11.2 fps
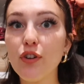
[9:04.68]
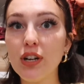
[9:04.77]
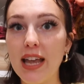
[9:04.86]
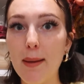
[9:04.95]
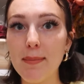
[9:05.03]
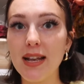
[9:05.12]

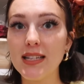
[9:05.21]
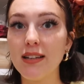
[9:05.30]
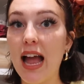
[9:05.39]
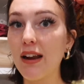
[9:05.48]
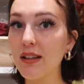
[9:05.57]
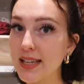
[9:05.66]
forget, because
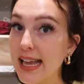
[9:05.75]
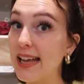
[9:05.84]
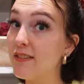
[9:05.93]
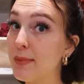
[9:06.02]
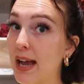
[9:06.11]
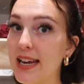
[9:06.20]
it's out of sight,
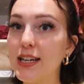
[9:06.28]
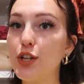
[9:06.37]
out of mind,